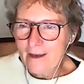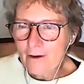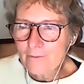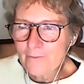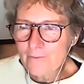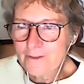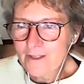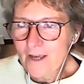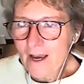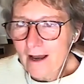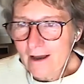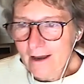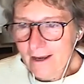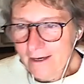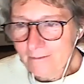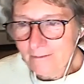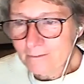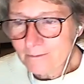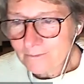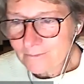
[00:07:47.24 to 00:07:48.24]
over
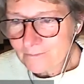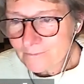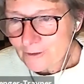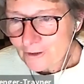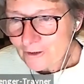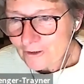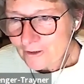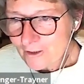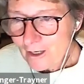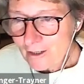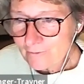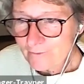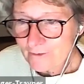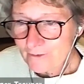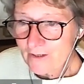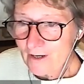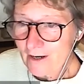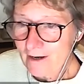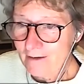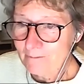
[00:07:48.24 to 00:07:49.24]
time, over
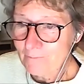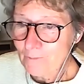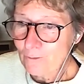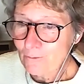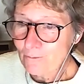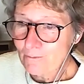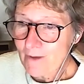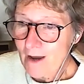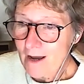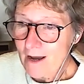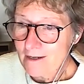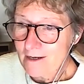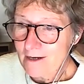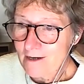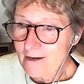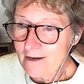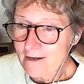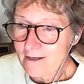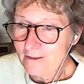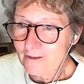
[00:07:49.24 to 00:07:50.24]
time, you might
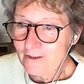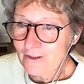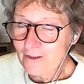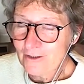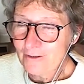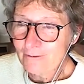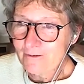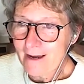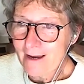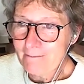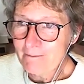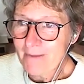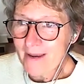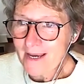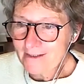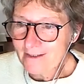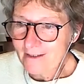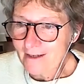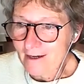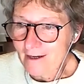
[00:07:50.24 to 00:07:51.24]
learn to do that
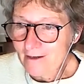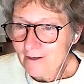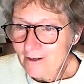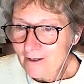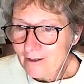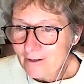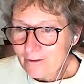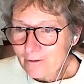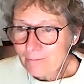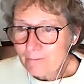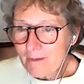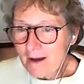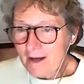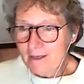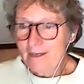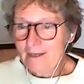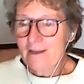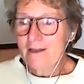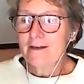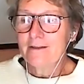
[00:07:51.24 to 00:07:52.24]
better. You
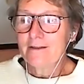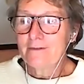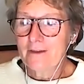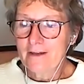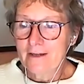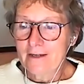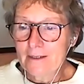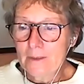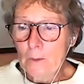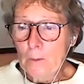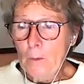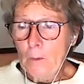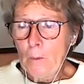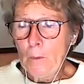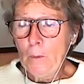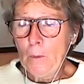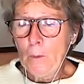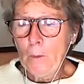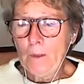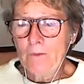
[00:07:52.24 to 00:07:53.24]
might learn that,
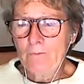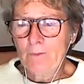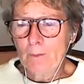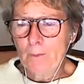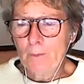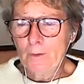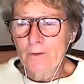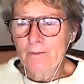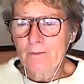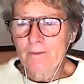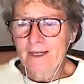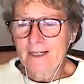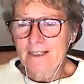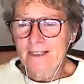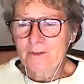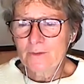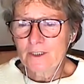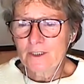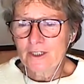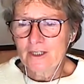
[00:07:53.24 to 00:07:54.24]
oh, if you put them
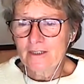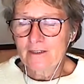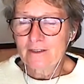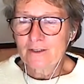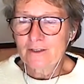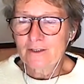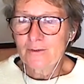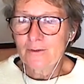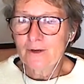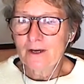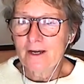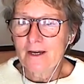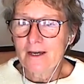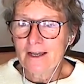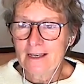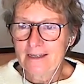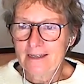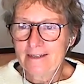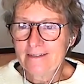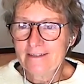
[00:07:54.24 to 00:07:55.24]
next to each other too
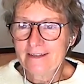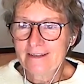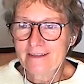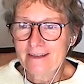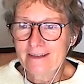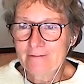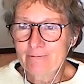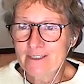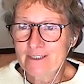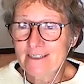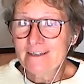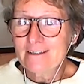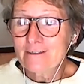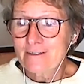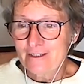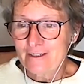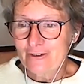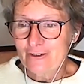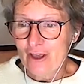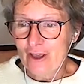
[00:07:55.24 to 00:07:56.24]
early, then they
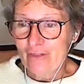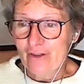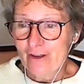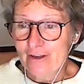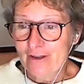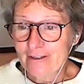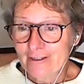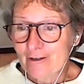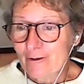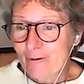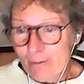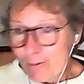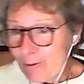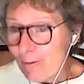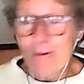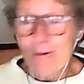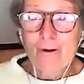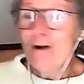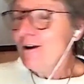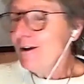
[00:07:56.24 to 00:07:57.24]
resist each other.
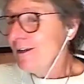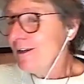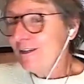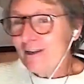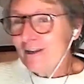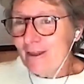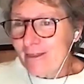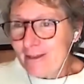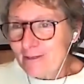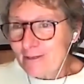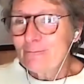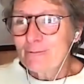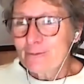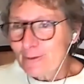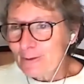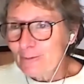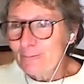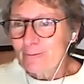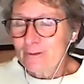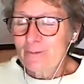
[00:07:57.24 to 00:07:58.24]
Or, you know, there are all
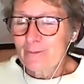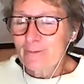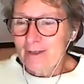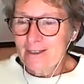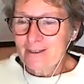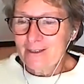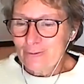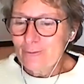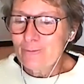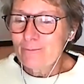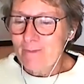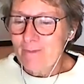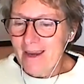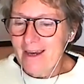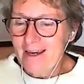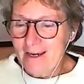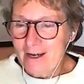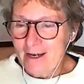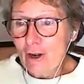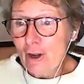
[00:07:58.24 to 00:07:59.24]
sorts of things you
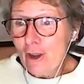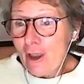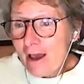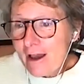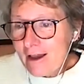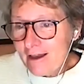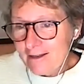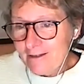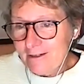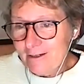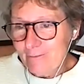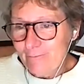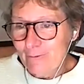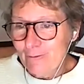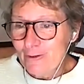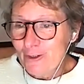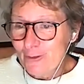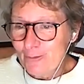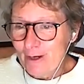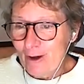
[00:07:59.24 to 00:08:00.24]
may learn if you
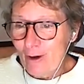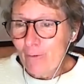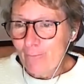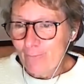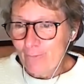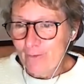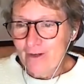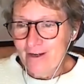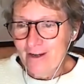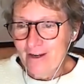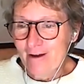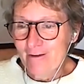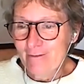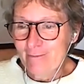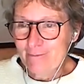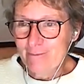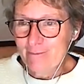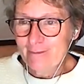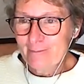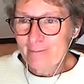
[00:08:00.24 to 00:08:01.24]
do it often enough.